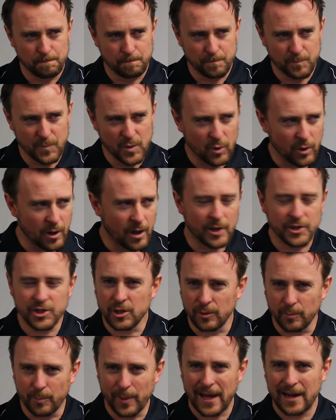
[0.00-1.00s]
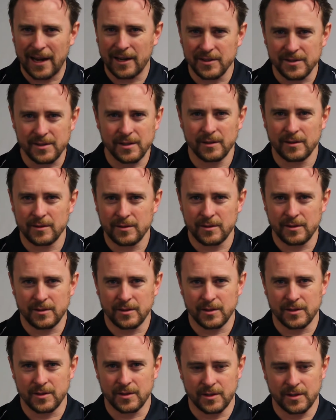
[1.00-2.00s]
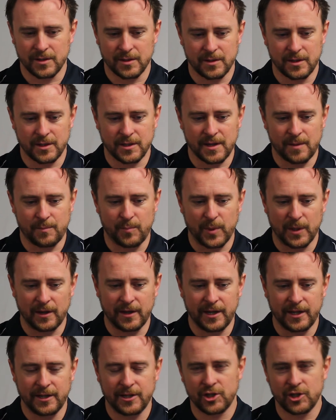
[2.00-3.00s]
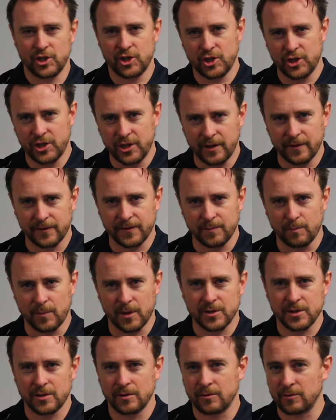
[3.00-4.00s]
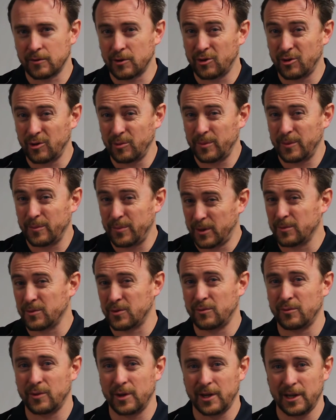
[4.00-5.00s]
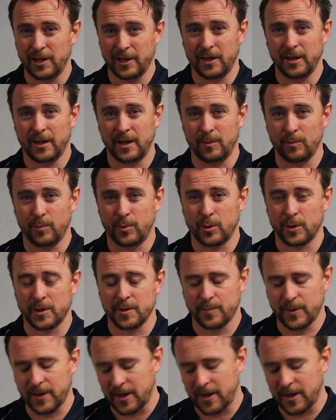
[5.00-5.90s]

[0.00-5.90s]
neurological balancing, this ability to shift muscle recruitment becomes really important.